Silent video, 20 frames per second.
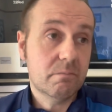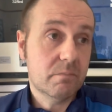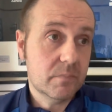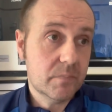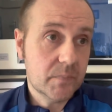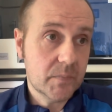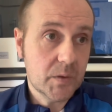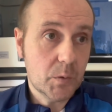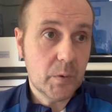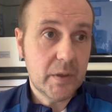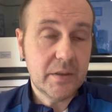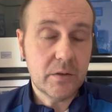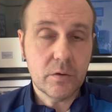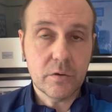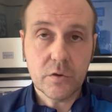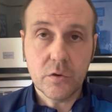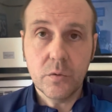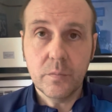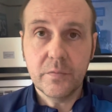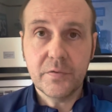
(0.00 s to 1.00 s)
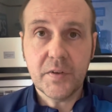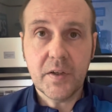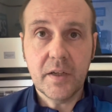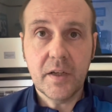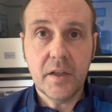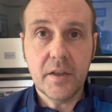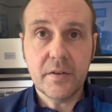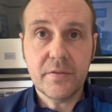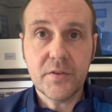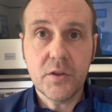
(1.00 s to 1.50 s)
The window's open for
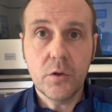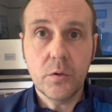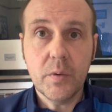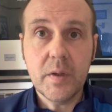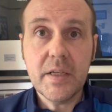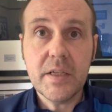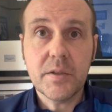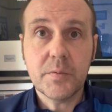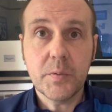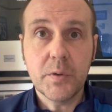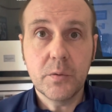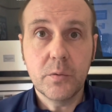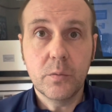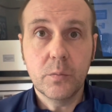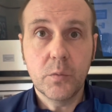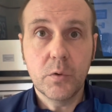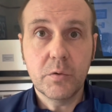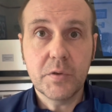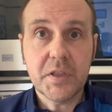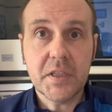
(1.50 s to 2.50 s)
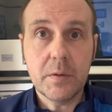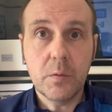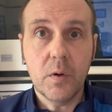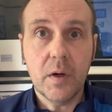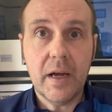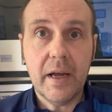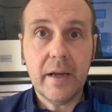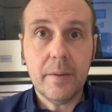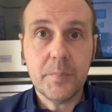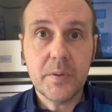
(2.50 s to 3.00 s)
another few weeks. We'll see
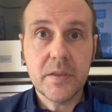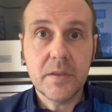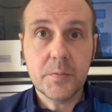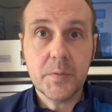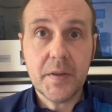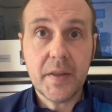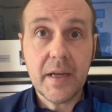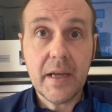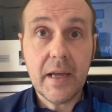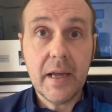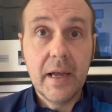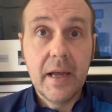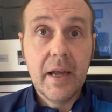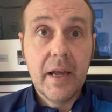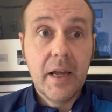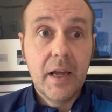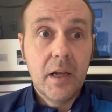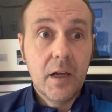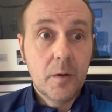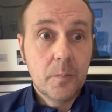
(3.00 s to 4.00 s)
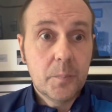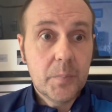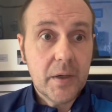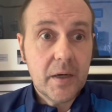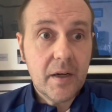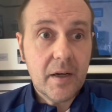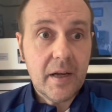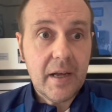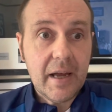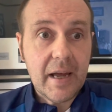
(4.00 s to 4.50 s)
what happens with that.
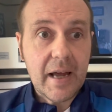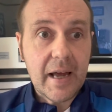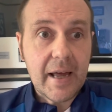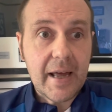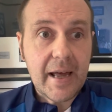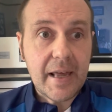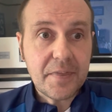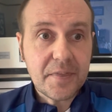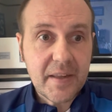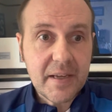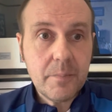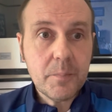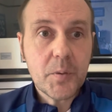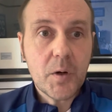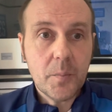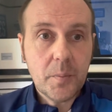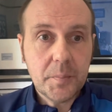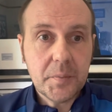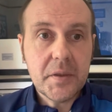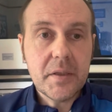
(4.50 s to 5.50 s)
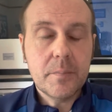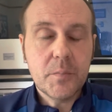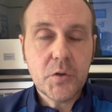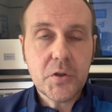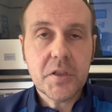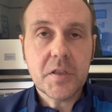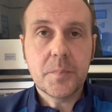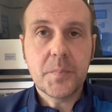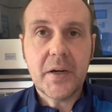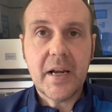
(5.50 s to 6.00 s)
But I think probably the
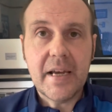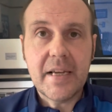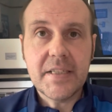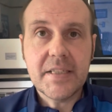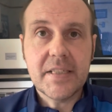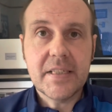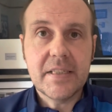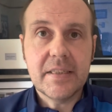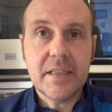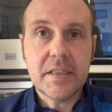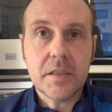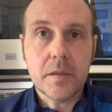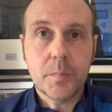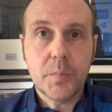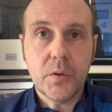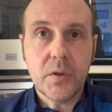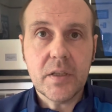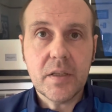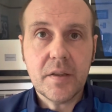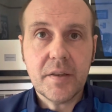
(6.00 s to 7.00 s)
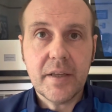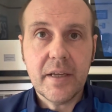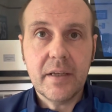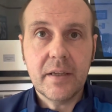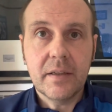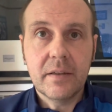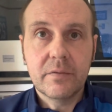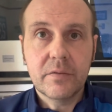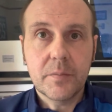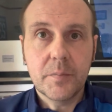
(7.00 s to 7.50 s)
most surprising and disappointing
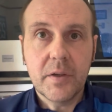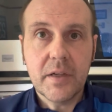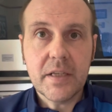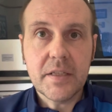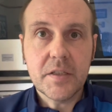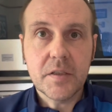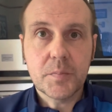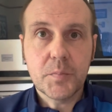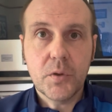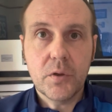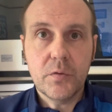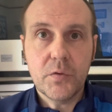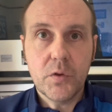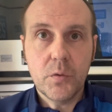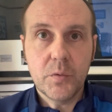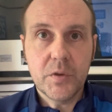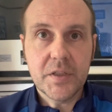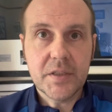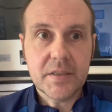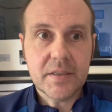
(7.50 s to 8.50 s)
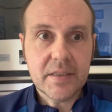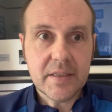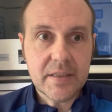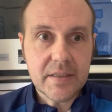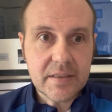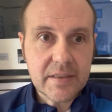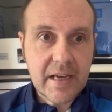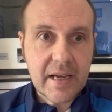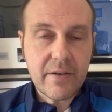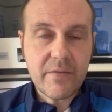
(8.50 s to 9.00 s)
thing from a Rangers point of view was
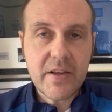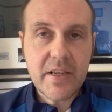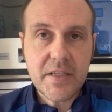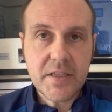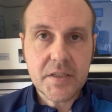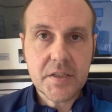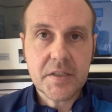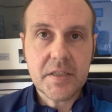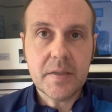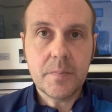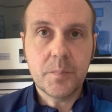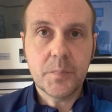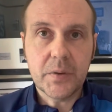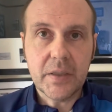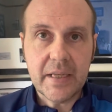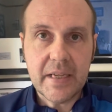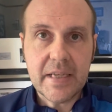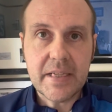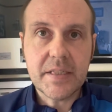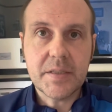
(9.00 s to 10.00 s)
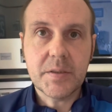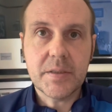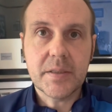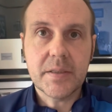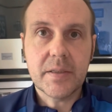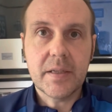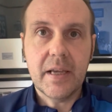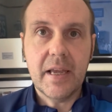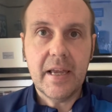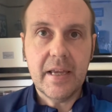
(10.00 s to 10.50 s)
that Rangers team plays
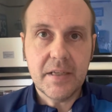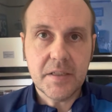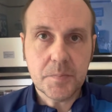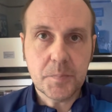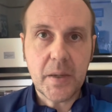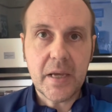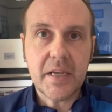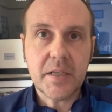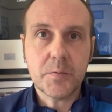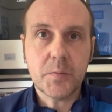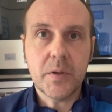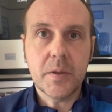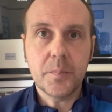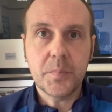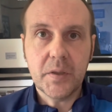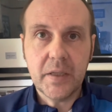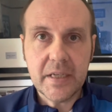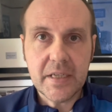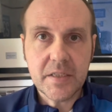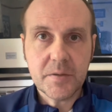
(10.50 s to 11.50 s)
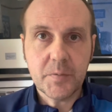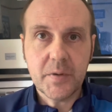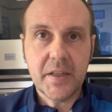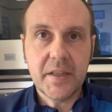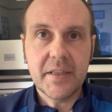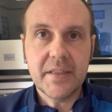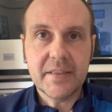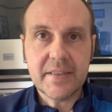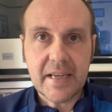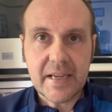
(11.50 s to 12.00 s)
at its best when it plays with an
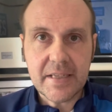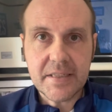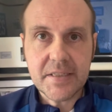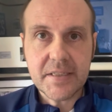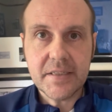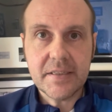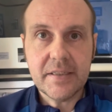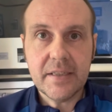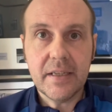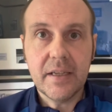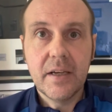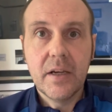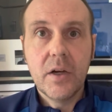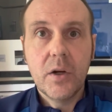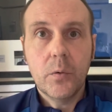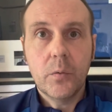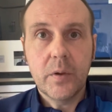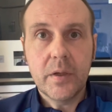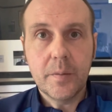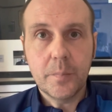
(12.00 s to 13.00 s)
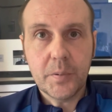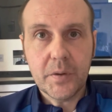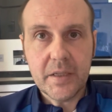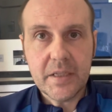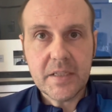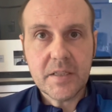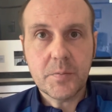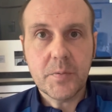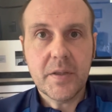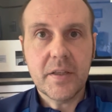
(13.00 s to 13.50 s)
intensity, when it
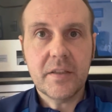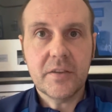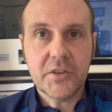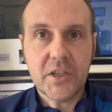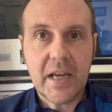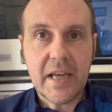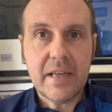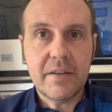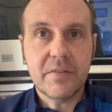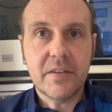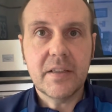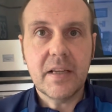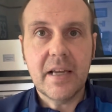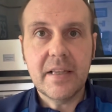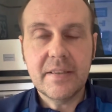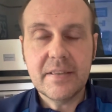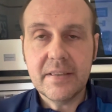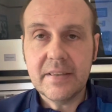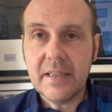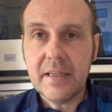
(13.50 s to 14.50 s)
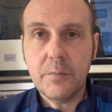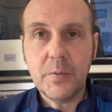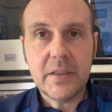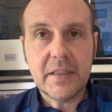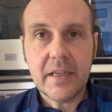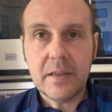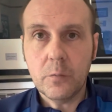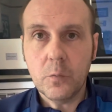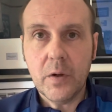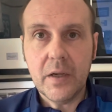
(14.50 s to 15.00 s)
plays with a drive. And today we
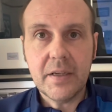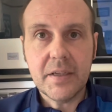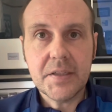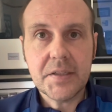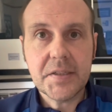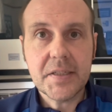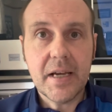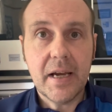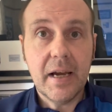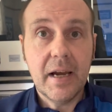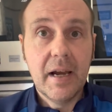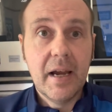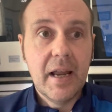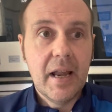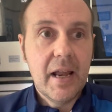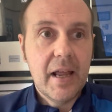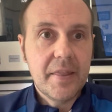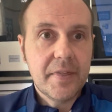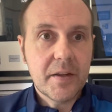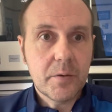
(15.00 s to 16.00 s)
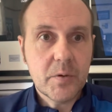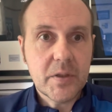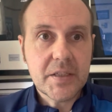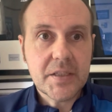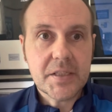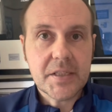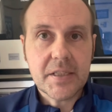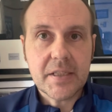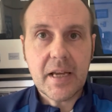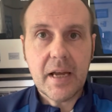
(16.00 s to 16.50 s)
didn't witness that. There
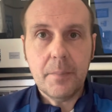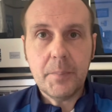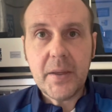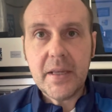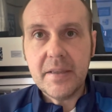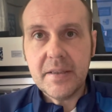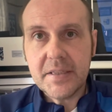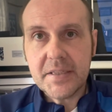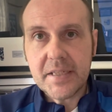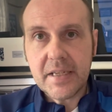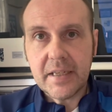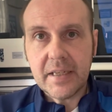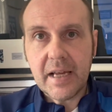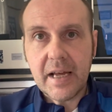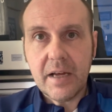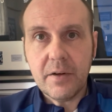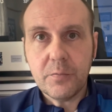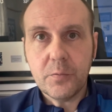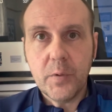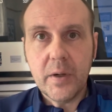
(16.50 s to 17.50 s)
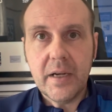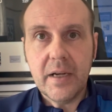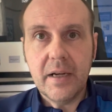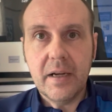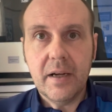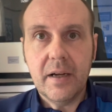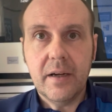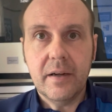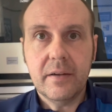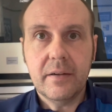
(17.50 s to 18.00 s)
was a bit in the second half
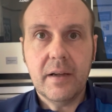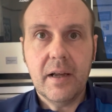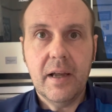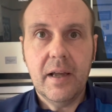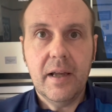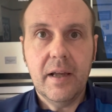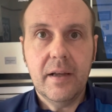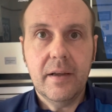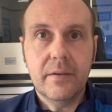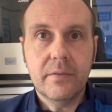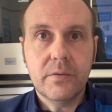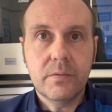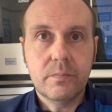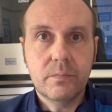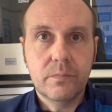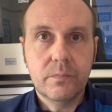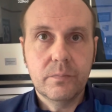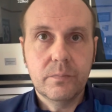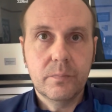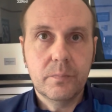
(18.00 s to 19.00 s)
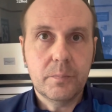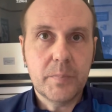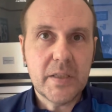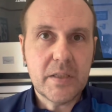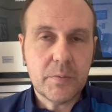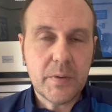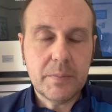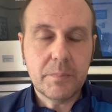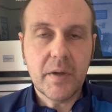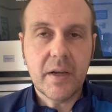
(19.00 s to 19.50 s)
where
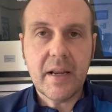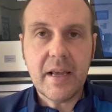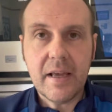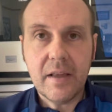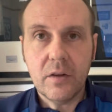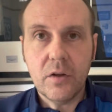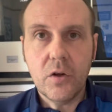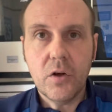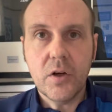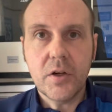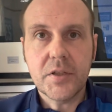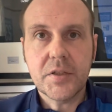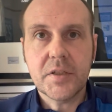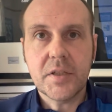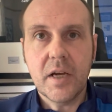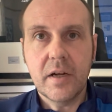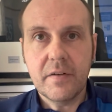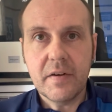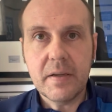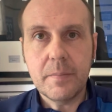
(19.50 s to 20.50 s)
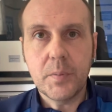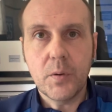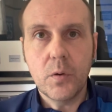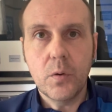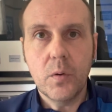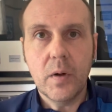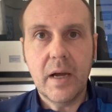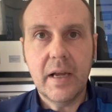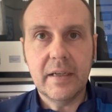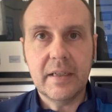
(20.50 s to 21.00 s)
between Morelos,
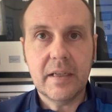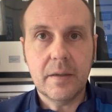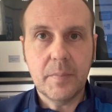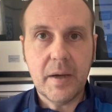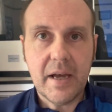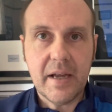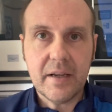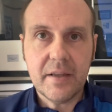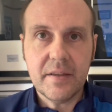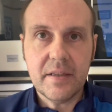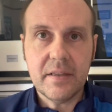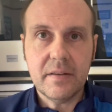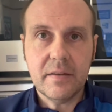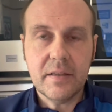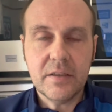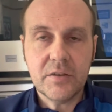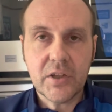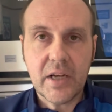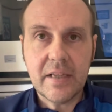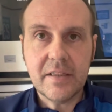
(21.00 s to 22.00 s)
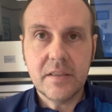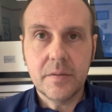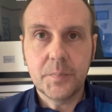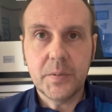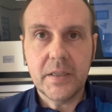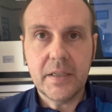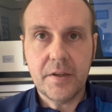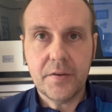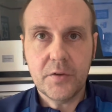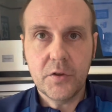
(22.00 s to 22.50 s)
Aribo and Kamara, they tried to
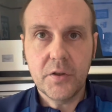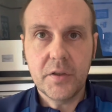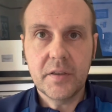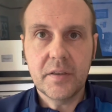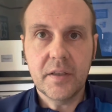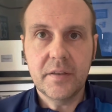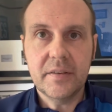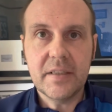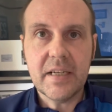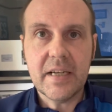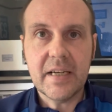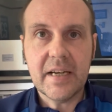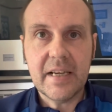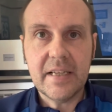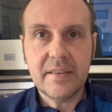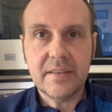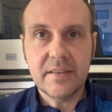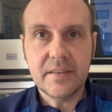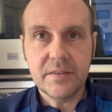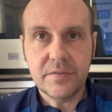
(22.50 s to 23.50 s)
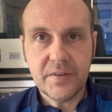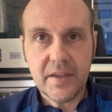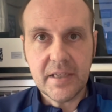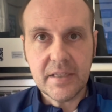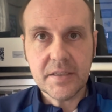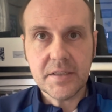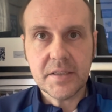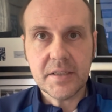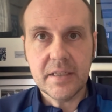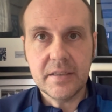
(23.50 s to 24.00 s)
play through the Dundee United
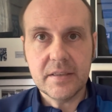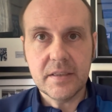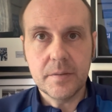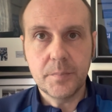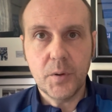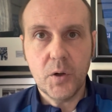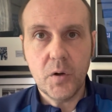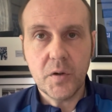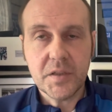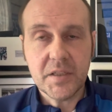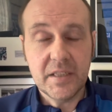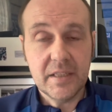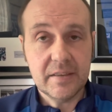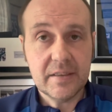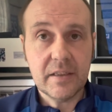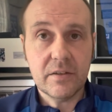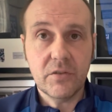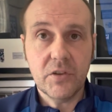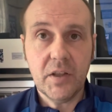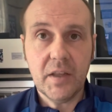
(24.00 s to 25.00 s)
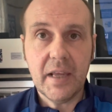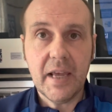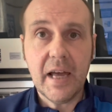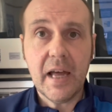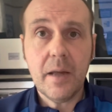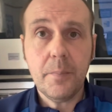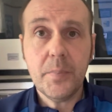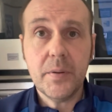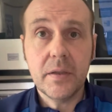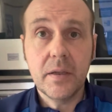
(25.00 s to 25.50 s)
defence into the box and it didn't really
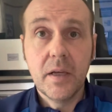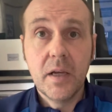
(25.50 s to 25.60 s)
happen.